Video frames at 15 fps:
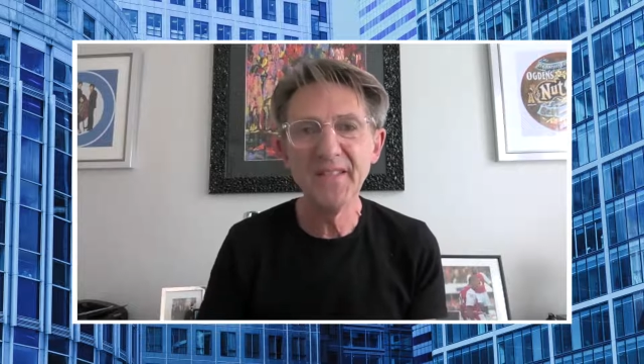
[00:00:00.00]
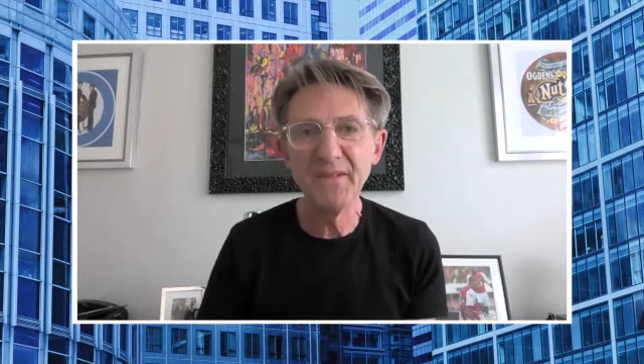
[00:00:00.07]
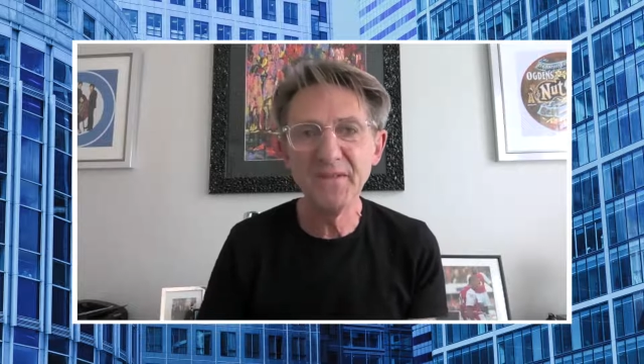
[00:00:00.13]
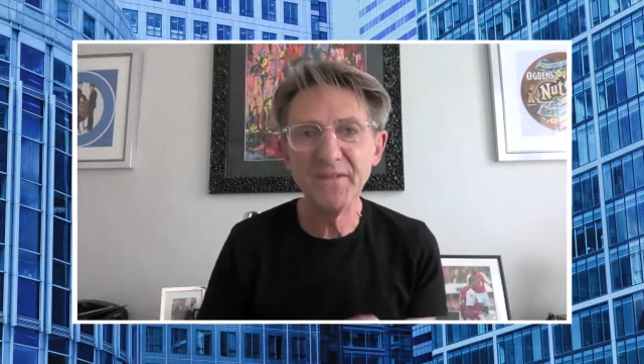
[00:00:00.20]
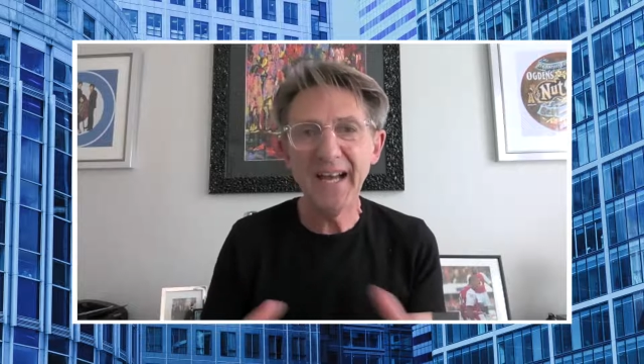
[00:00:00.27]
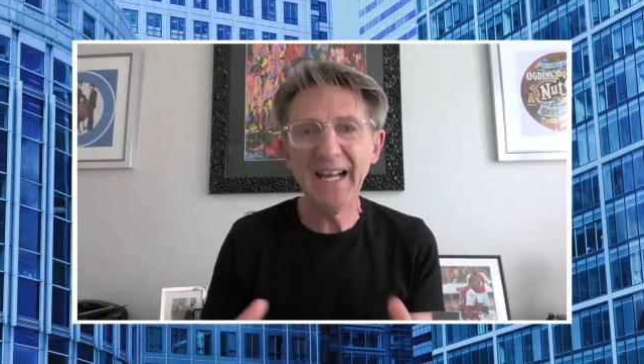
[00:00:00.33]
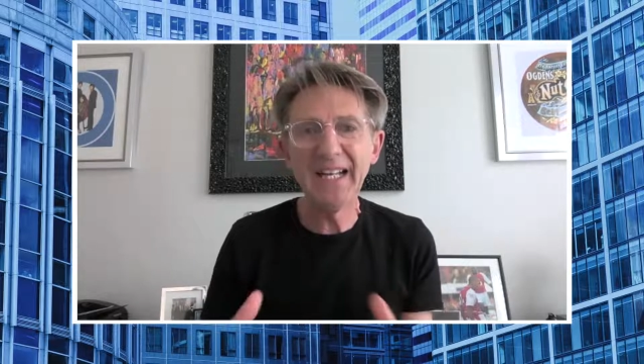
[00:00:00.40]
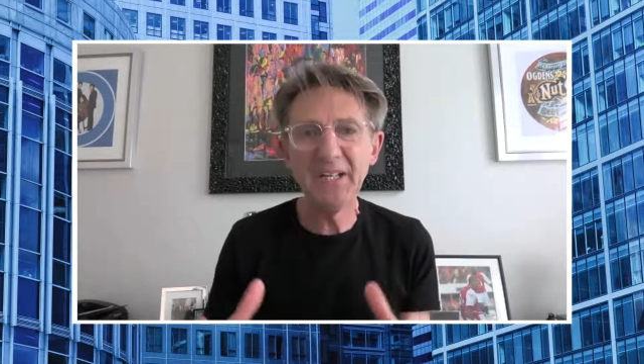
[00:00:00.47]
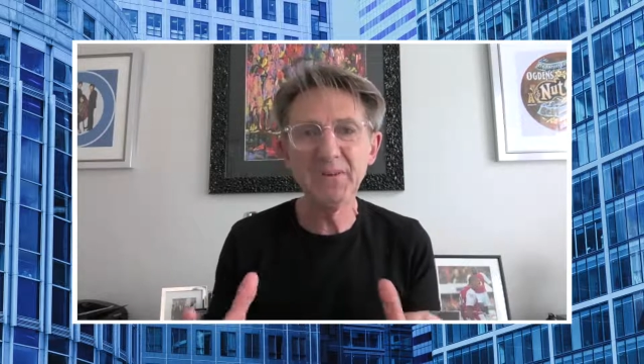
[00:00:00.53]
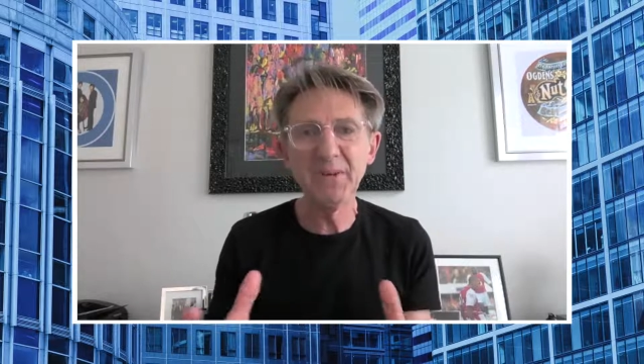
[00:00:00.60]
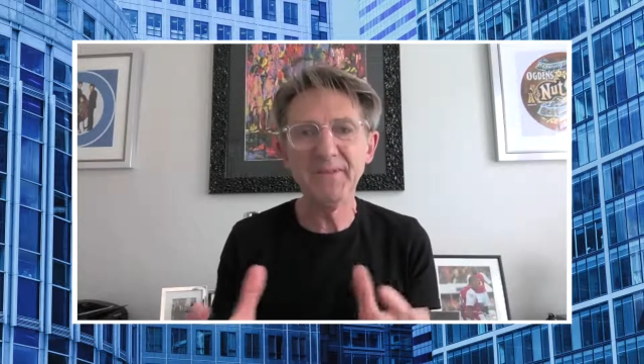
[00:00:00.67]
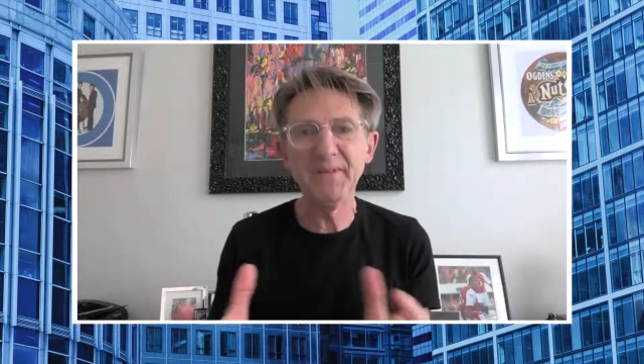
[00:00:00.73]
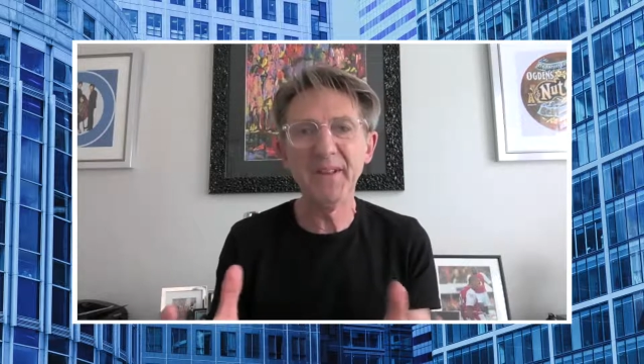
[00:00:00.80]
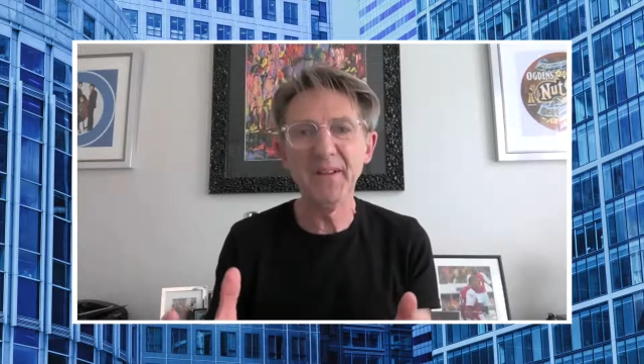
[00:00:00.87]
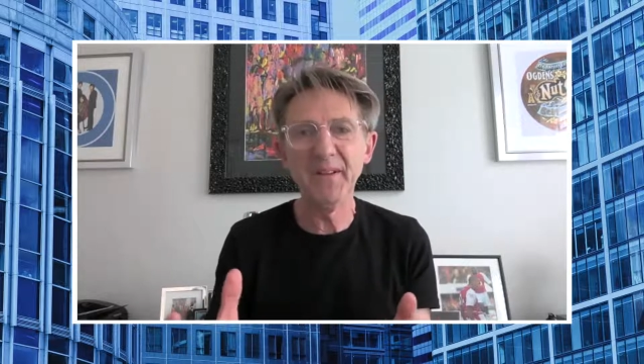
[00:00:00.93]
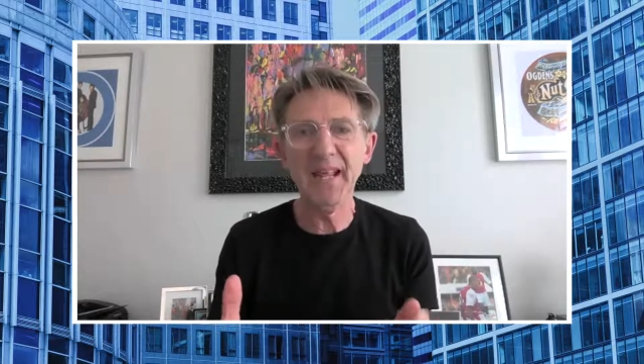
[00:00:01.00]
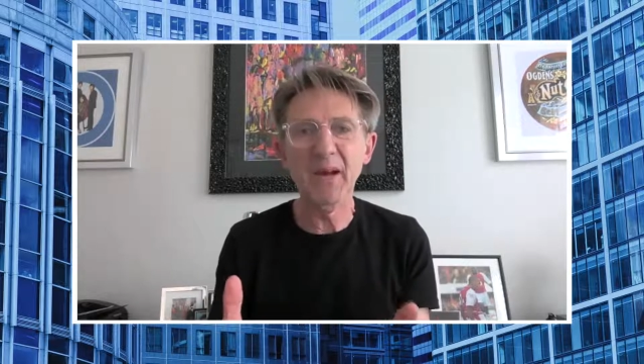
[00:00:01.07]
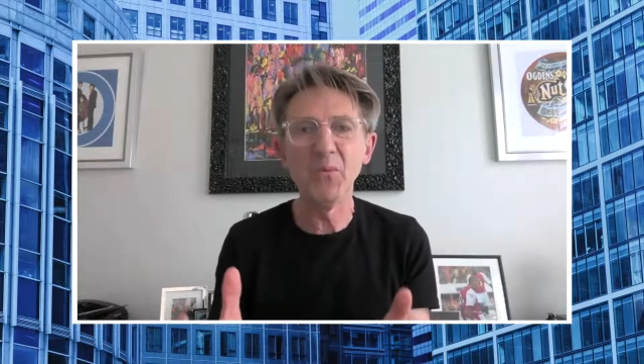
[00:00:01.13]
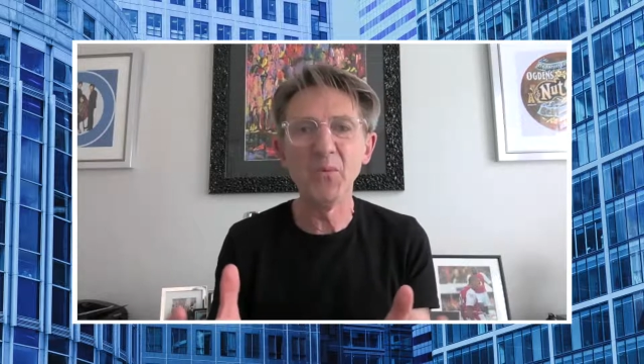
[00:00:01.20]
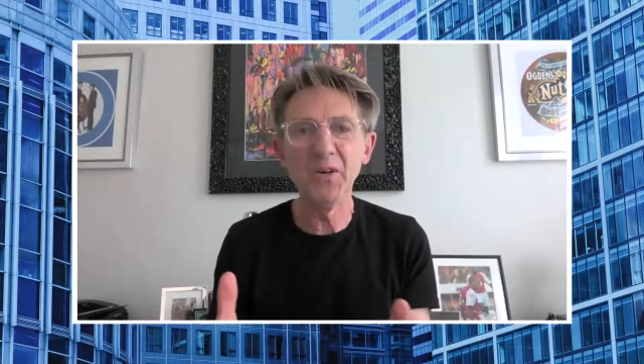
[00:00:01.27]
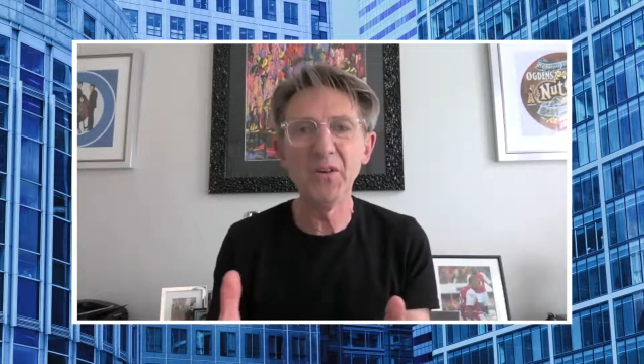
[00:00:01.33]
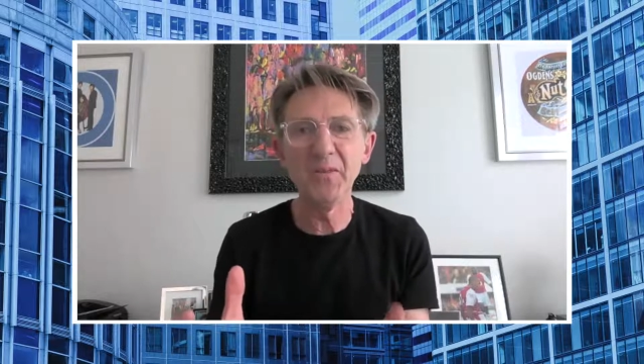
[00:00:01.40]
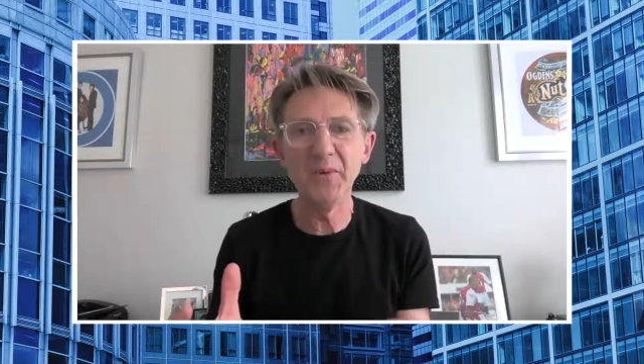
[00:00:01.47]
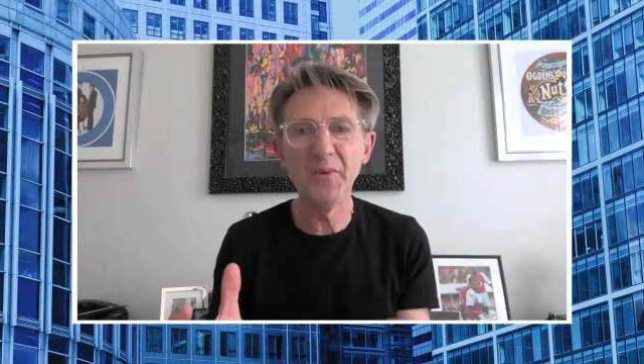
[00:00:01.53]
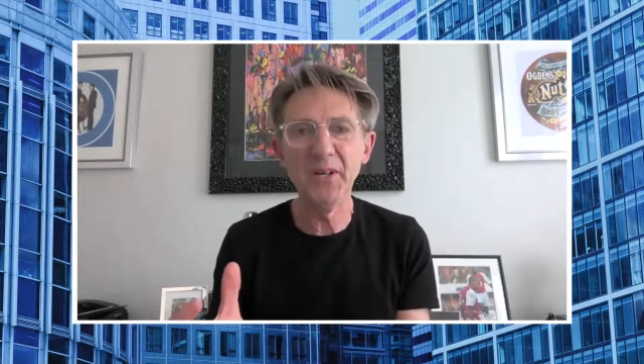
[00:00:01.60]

the value of that wealth